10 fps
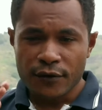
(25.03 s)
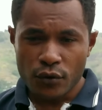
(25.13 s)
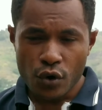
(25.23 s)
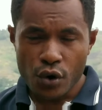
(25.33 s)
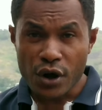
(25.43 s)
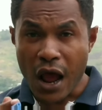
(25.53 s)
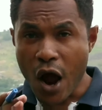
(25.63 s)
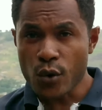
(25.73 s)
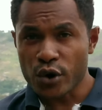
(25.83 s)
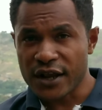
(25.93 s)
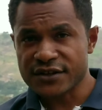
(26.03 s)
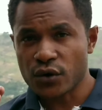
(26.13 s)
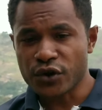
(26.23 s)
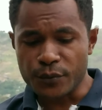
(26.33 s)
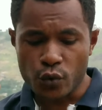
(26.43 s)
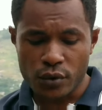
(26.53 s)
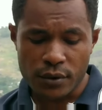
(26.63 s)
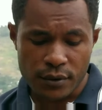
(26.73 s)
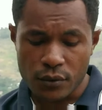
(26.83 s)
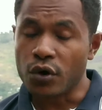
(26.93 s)
Go on how to cash out him
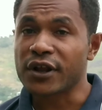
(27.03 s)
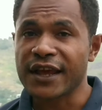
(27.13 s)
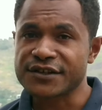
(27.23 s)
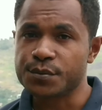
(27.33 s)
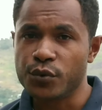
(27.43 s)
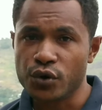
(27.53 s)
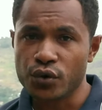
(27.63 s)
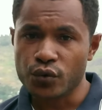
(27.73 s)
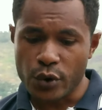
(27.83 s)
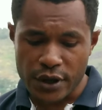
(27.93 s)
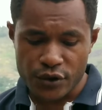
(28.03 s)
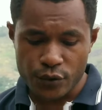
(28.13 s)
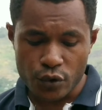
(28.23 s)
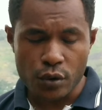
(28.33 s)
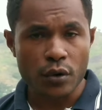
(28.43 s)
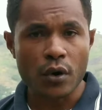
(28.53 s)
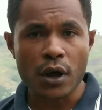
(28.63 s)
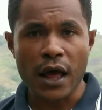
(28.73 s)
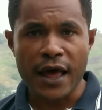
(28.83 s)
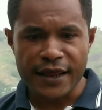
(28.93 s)
or cash where you
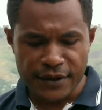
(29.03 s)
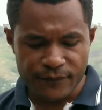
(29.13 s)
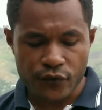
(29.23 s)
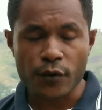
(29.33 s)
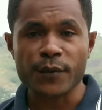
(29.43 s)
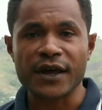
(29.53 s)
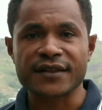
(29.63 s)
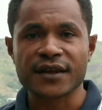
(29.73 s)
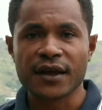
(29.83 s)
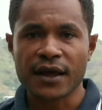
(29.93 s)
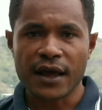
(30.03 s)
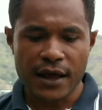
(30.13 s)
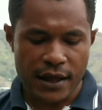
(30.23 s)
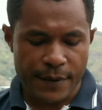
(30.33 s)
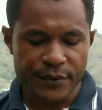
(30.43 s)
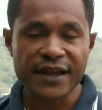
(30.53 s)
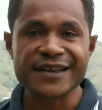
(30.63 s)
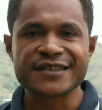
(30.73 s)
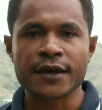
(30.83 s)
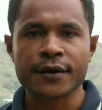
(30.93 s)
earn him from that
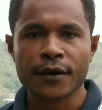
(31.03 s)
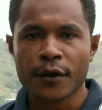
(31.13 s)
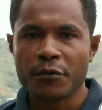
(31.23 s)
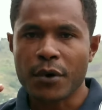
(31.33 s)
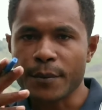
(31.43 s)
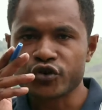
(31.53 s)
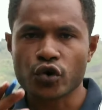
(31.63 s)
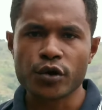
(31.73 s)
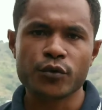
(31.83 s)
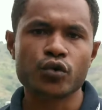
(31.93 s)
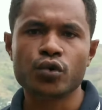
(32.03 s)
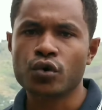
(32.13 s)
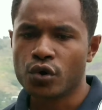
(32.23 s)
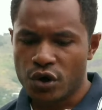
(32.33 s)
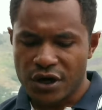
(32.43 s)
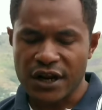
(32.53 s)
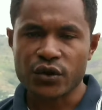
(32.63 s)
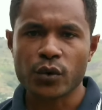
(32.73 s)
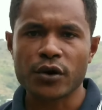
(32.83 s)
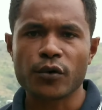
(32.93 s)
application. Let me show you right
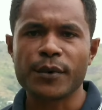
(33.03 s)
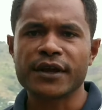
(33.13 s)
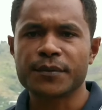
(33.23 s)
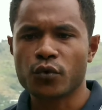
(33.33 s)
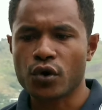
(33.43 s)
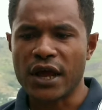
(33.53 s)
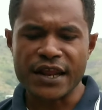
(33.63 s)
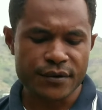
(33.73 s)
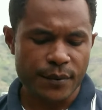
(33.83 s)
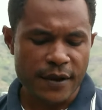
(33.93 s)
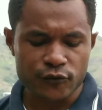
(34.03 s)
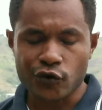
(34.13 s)
way to make him go land plan.